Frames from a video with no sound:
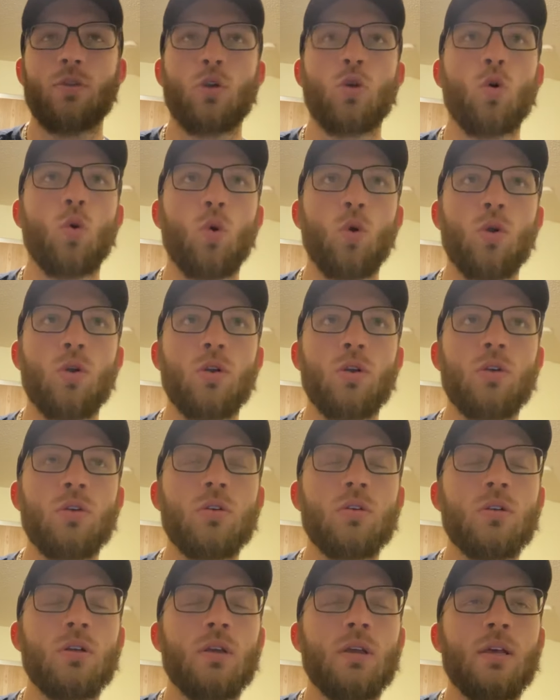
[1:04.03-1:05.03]

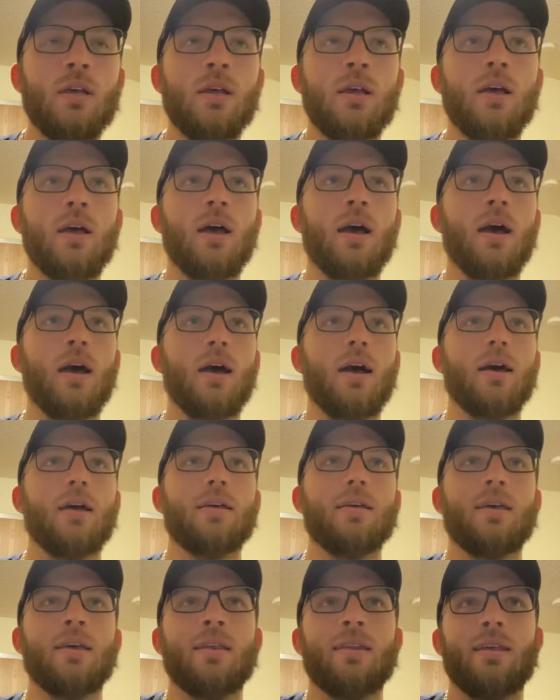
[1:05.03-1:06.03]
quarter.
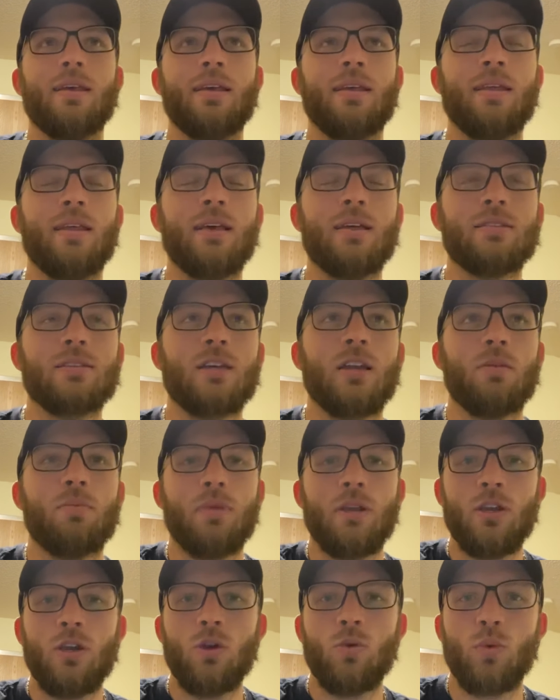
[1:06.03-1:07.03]
And that's going to
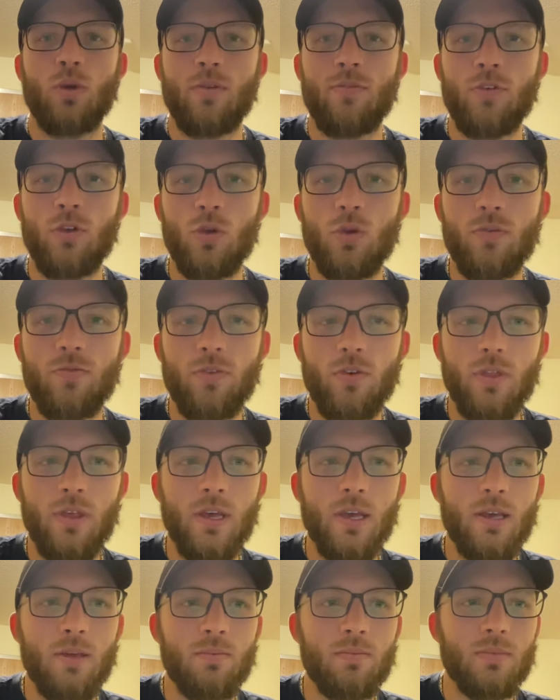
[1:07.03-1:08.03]
be good review for
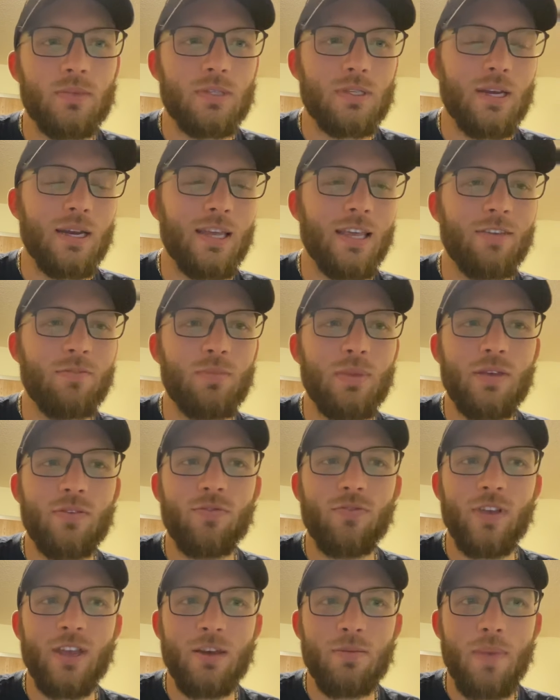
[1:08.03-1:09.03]
them. It's going to give me
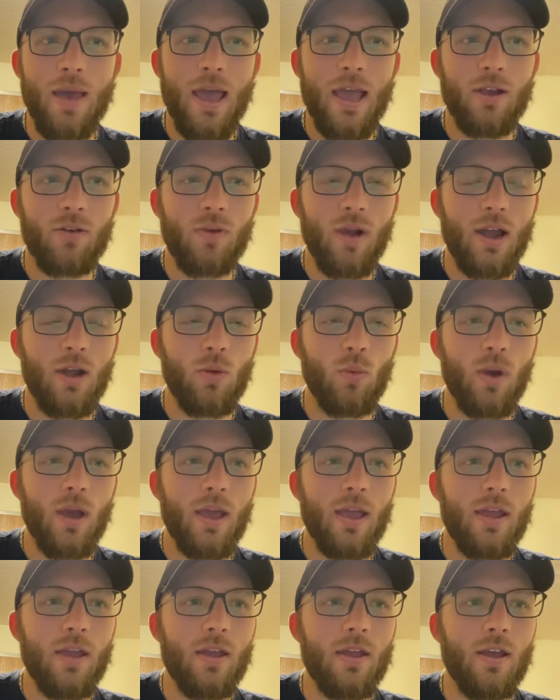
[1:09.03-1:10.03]
feedback right
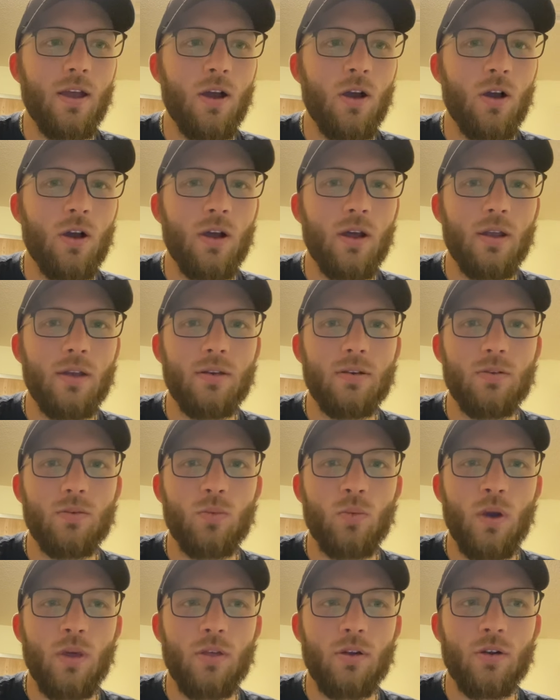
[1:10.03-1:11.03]
away on
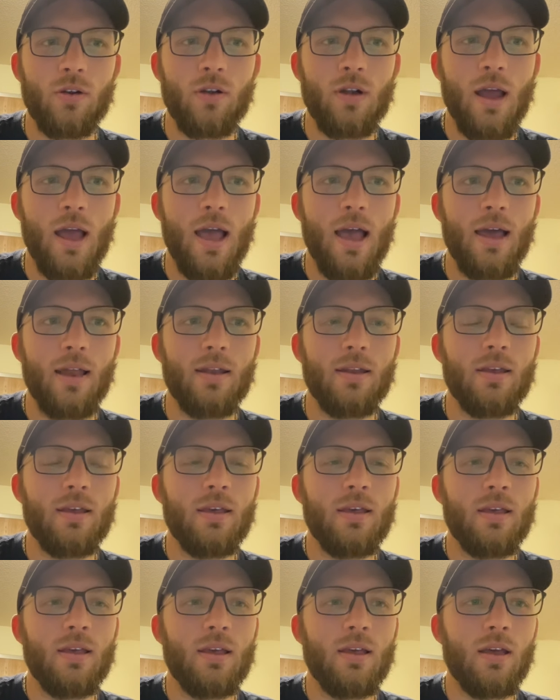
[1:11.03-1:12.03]
whether or not
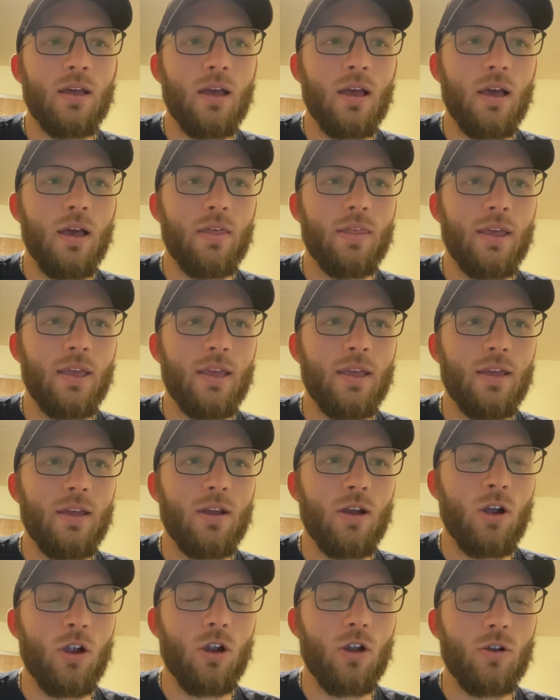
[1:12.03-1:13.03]
they
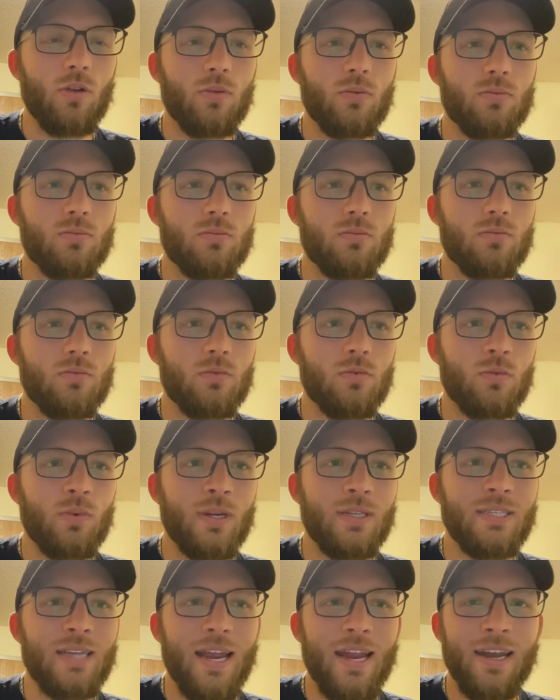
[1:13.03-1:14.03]
are
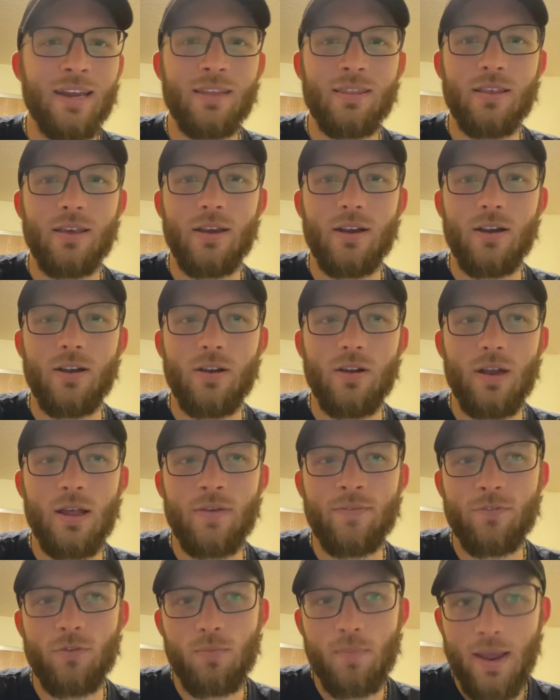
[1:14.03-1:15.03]
retaining their
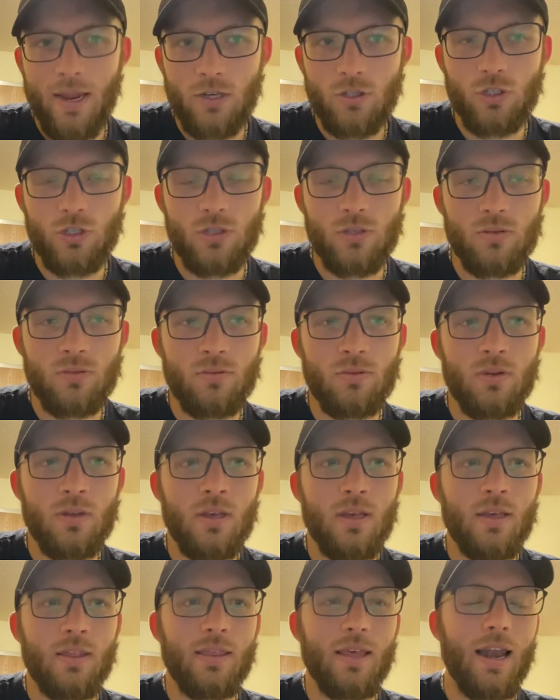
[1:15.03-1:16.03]
information
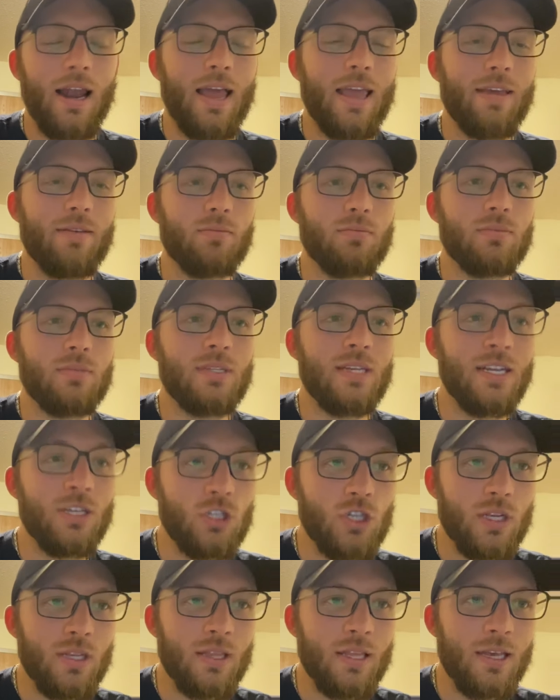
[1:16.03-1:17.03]
that I am
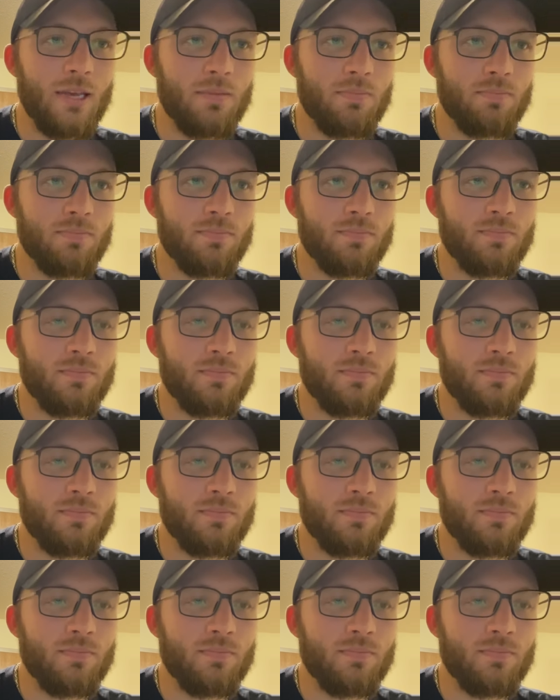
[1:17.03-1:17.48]
teaching them.